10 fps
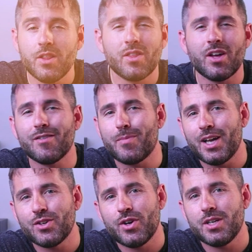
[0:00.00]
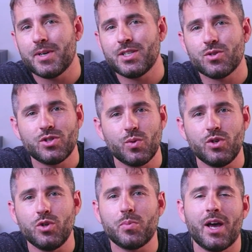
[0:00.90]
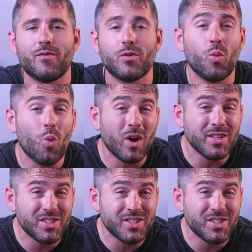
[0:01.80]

The thought of migrating my store to a new platform was